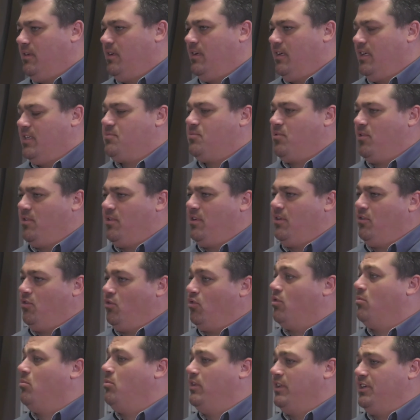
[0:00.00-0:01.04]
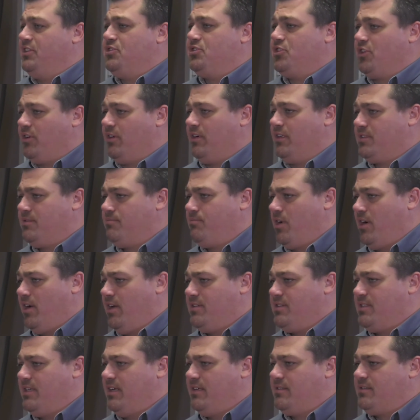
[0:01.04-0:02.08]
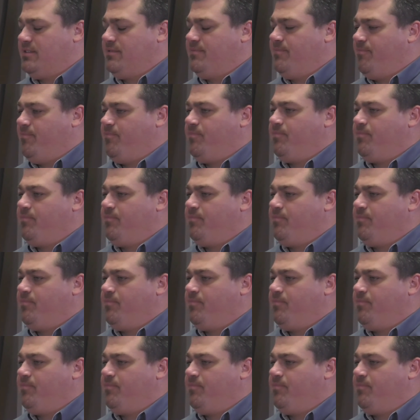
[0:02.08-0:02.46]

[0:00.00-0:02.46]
as per their normal insurance process.